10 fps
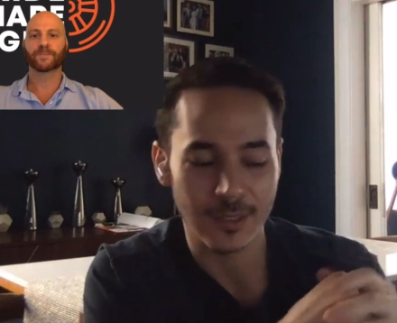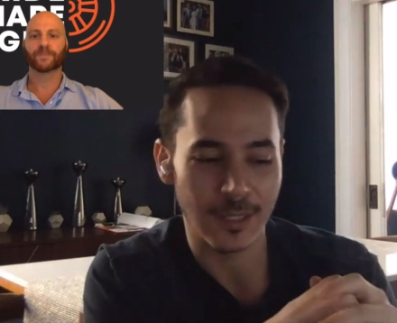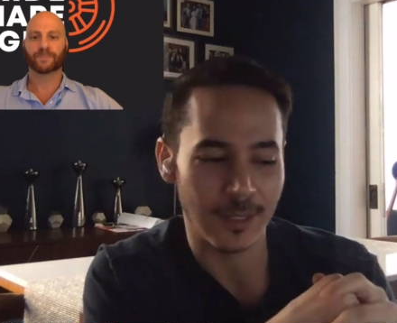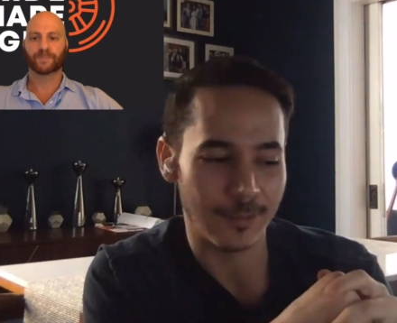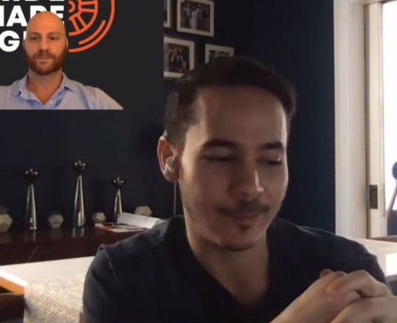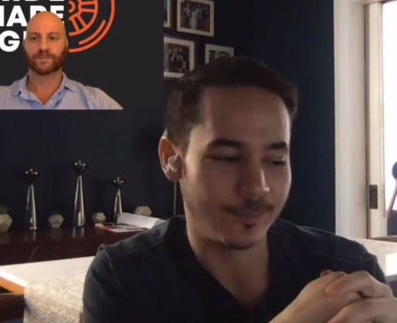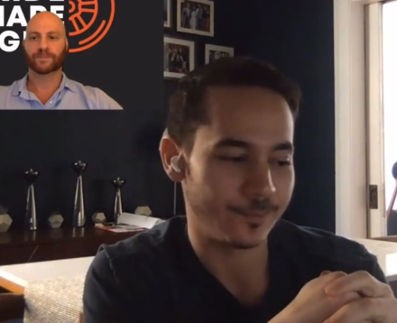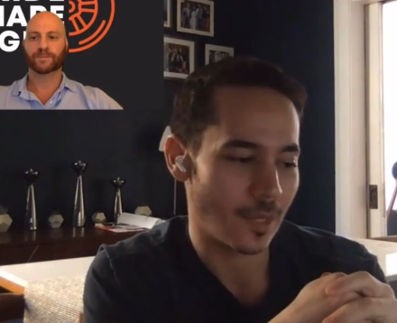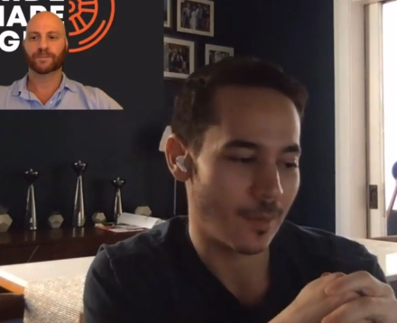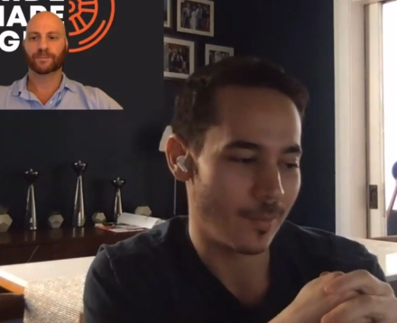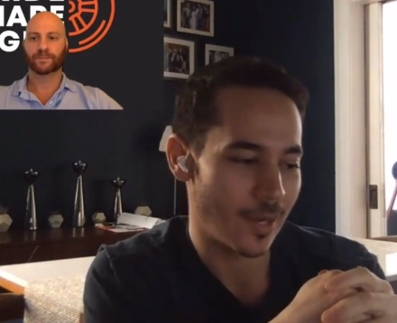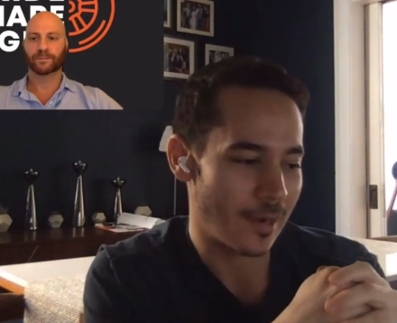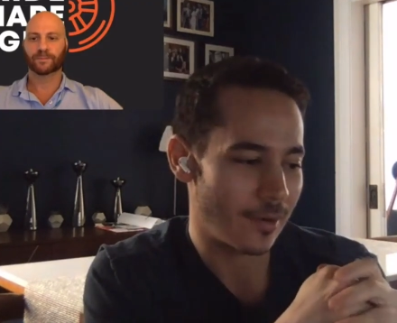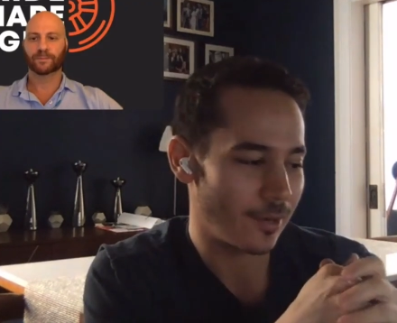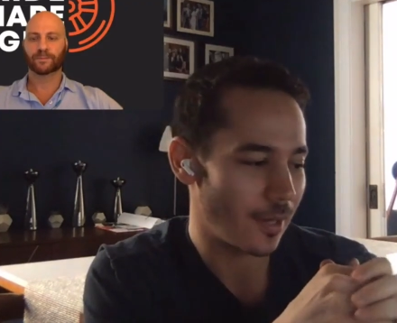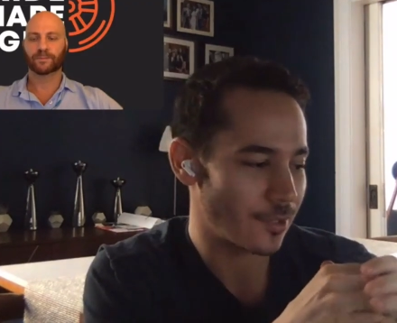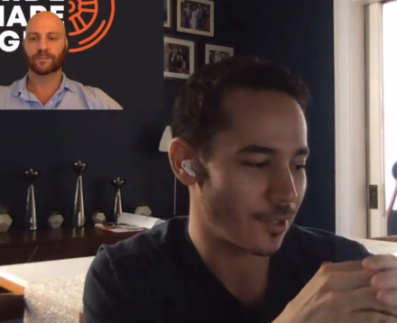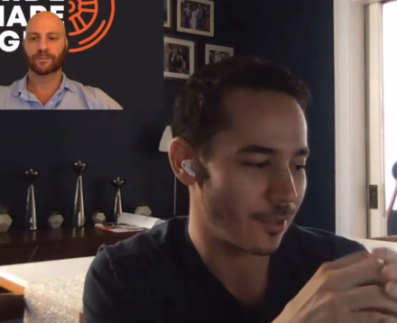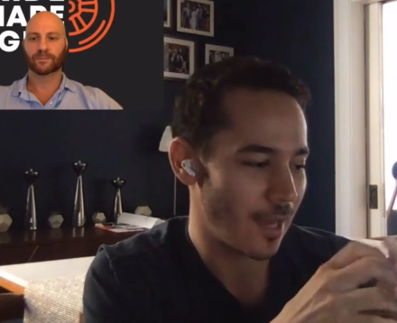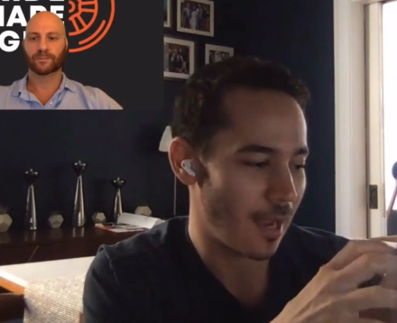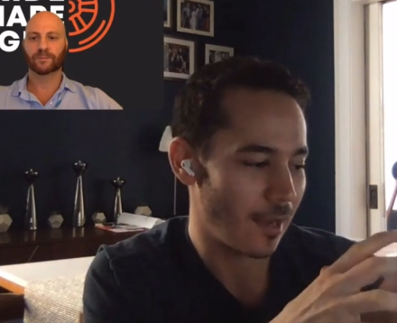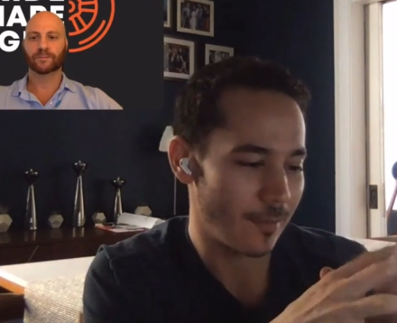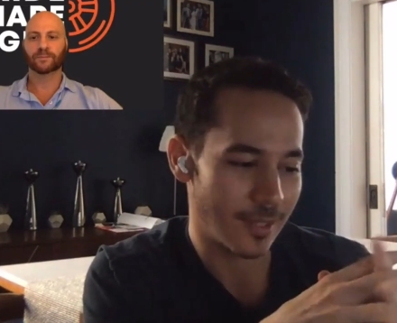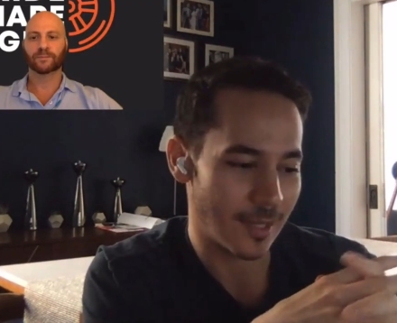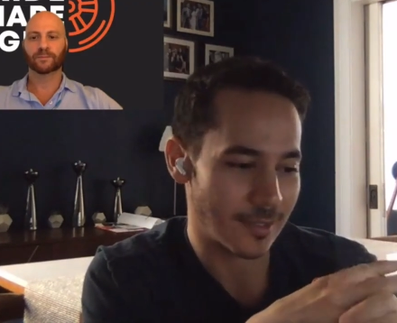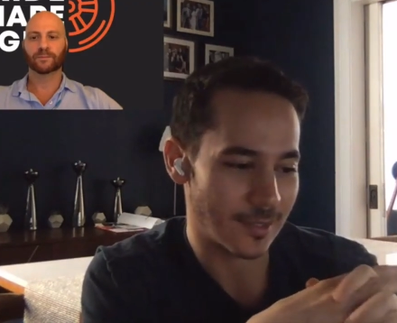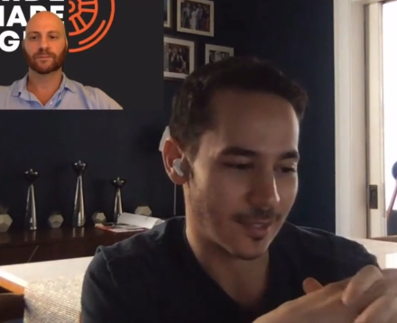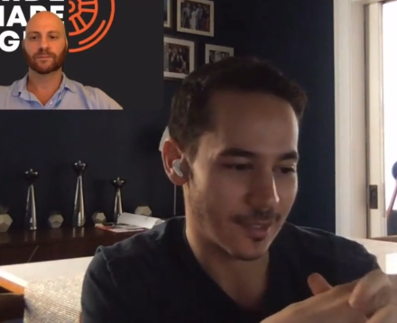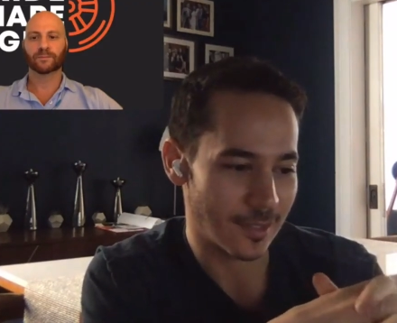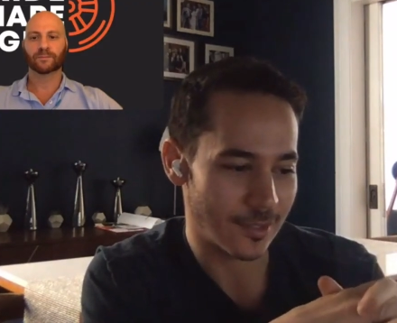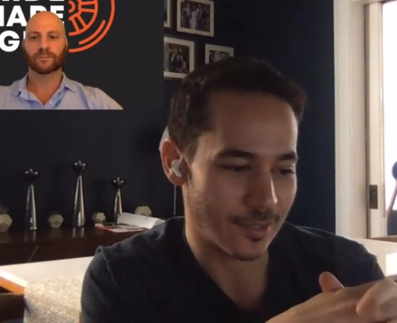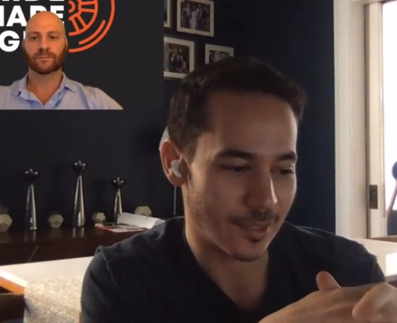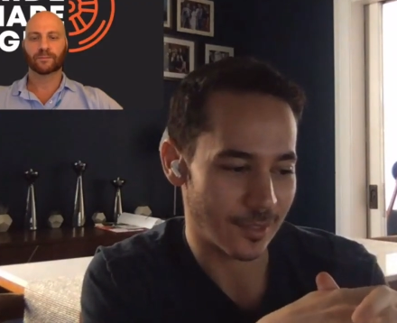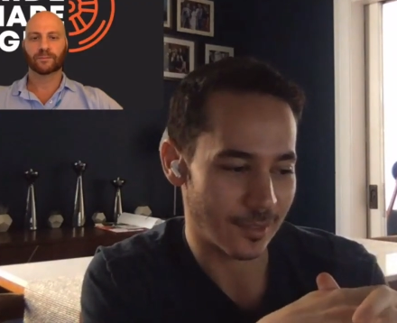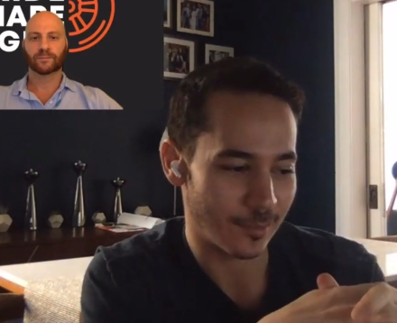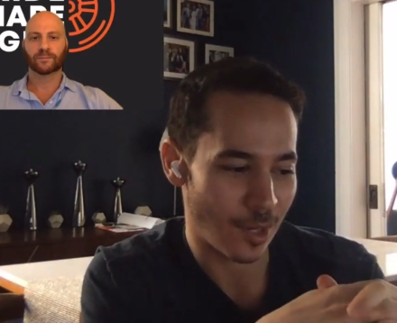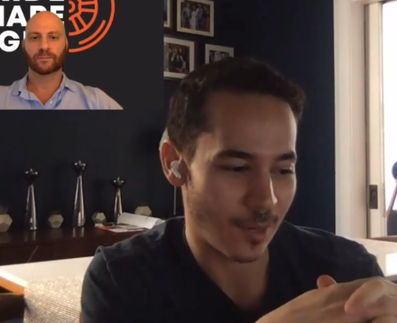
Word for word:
Speaker 1: Um, But I don't know. So, yeah, I mean, that's that's an interesting